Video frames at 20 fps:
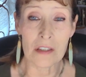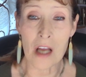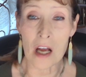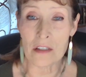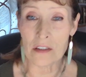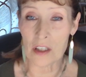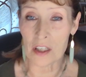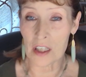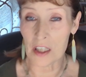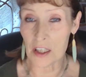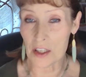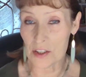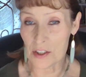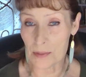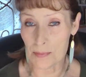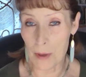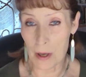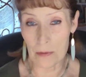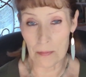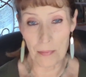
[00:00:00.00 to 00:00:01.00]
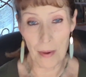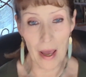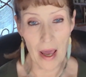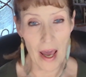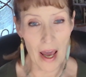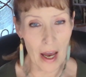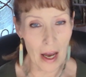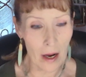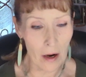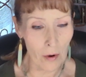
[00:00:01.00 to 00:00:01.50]
You know, Dr. King spoke
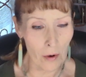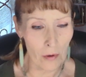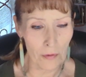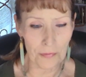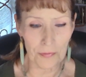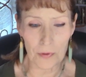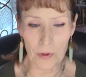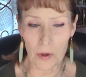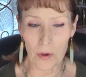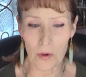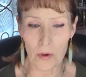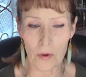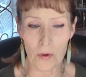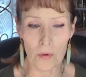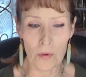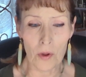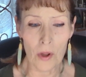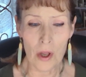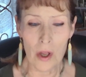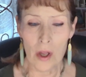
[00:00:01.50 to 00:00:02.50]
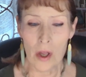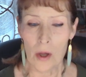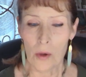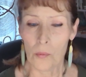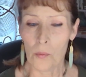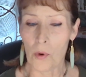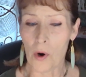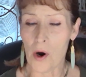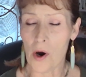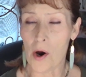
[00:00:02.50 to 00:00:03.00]
powerful
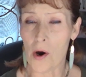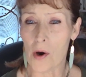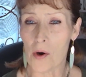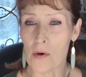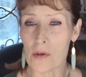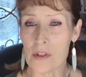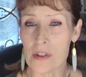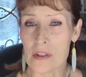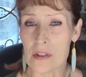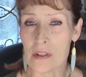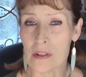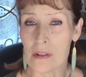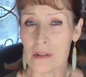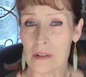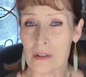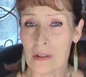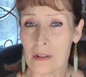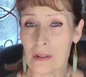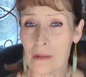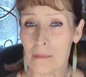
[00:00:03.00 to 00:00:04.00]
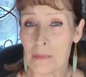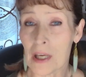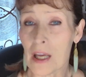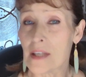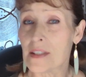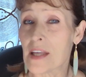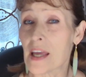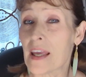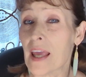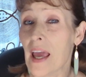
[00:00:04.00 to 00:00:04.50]
words
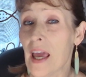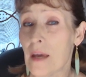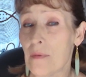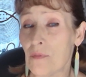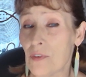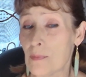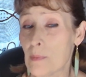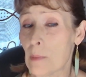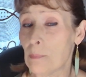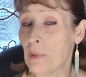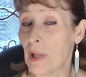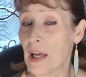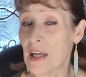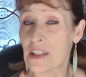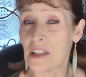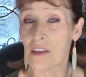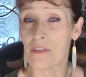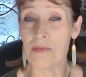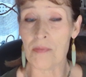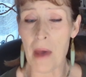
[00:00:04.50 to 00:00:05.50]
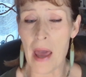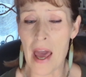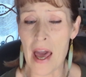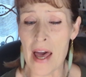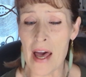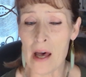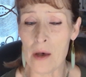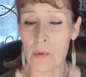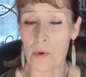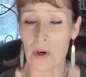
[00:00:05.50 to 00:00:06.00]
because they came from a place of
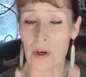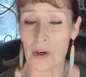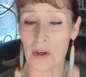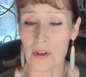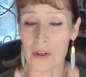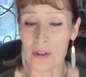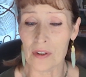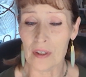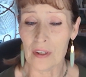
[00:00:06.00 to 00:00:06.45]
power,